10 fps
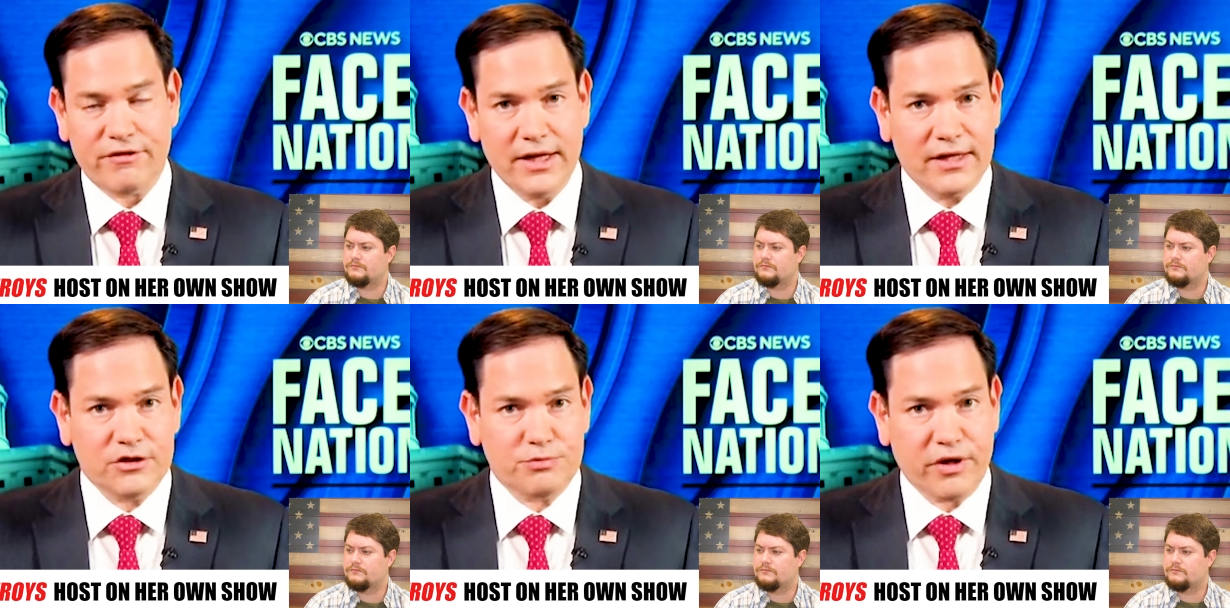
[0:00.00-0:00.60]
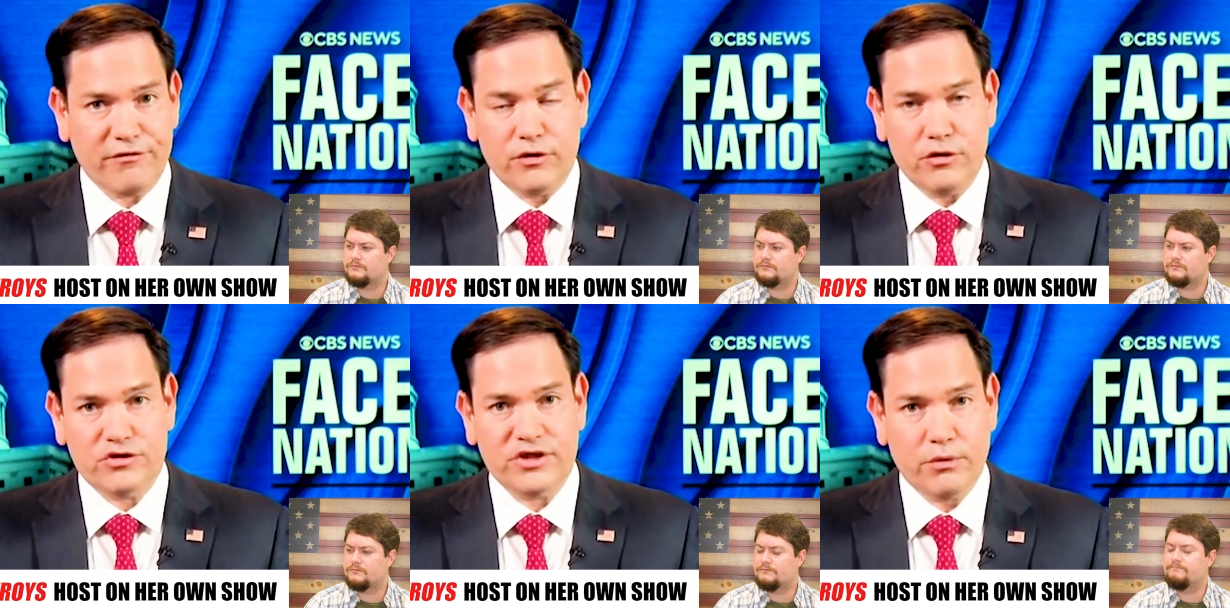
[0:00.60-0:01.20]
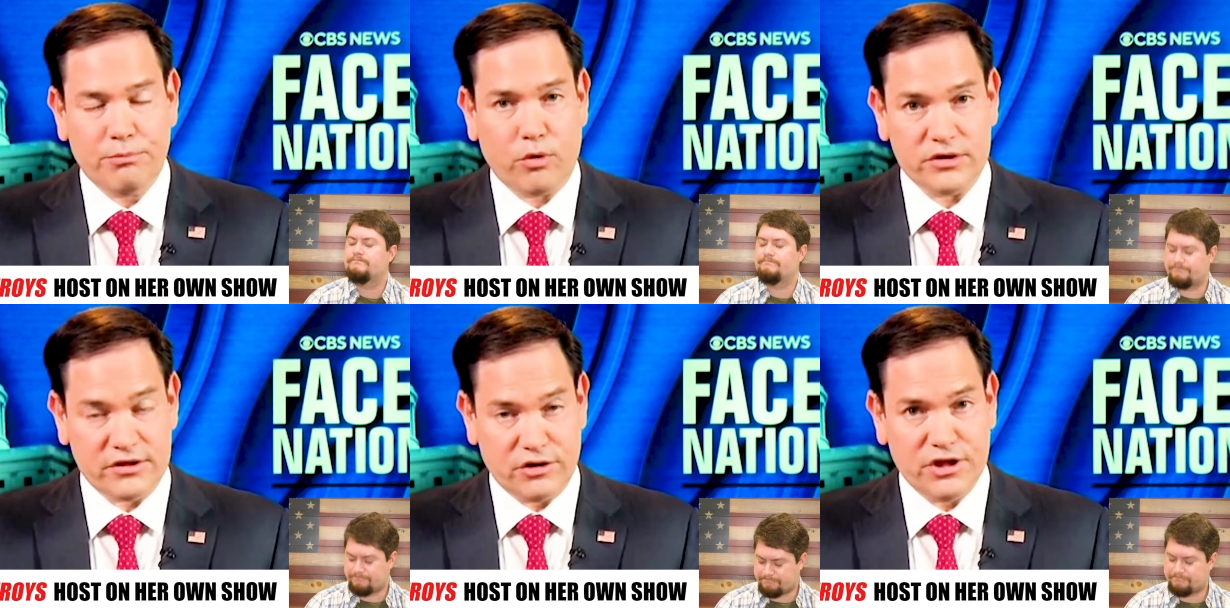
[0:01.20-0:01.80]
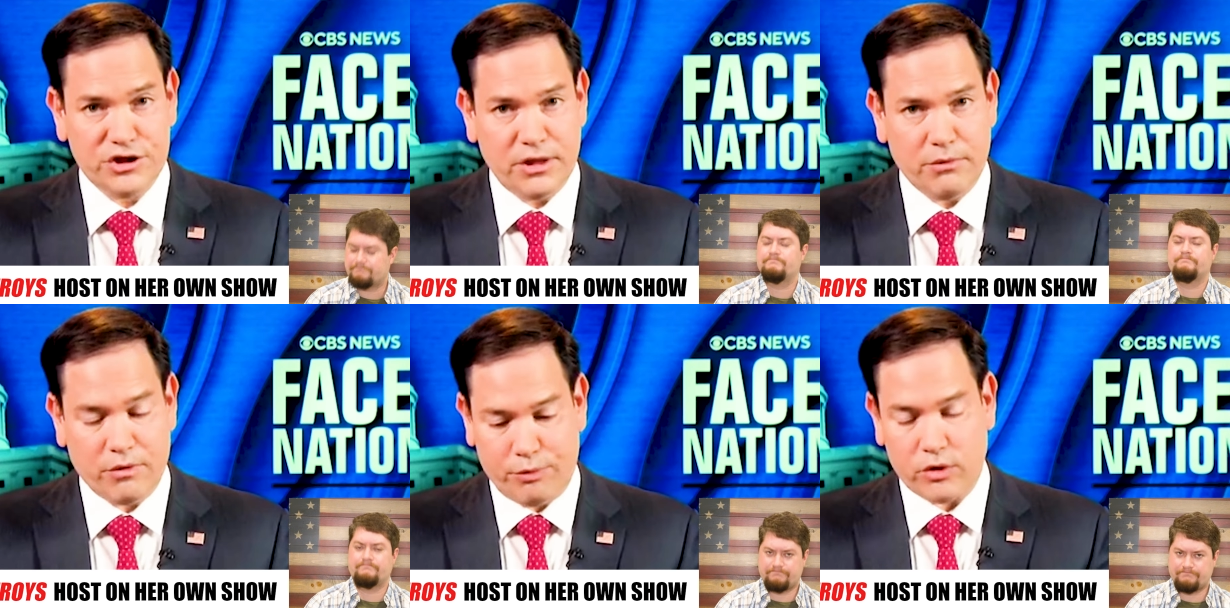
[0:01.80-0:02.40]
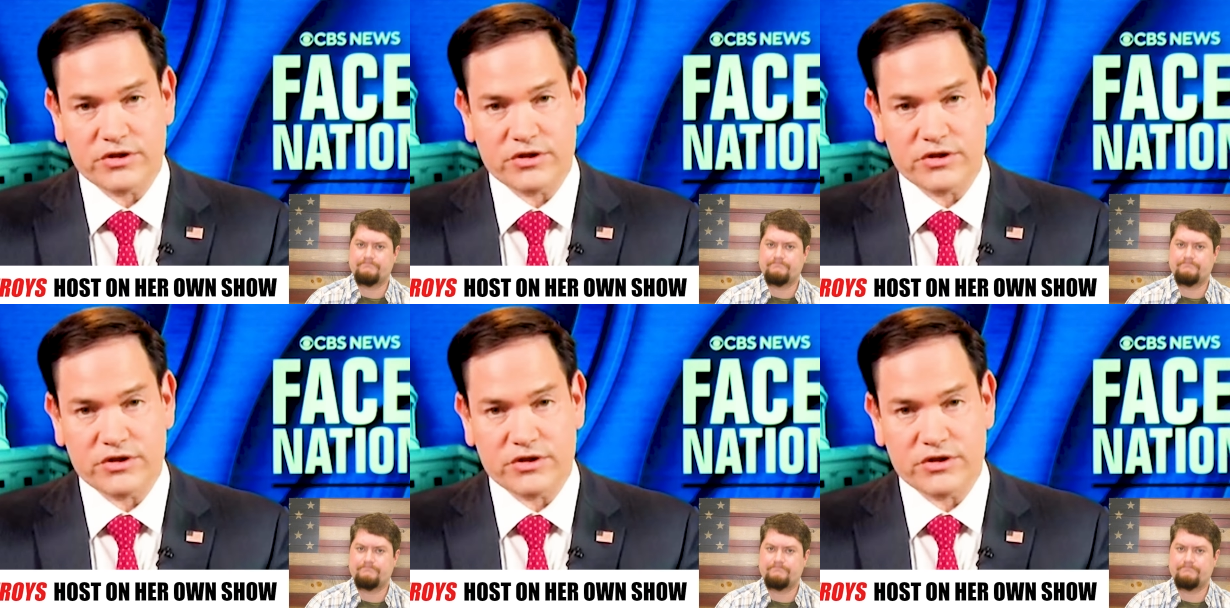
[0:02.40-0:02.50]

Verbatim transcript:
Speaker 1: In Springfield, you see reports, these are legitimate reports,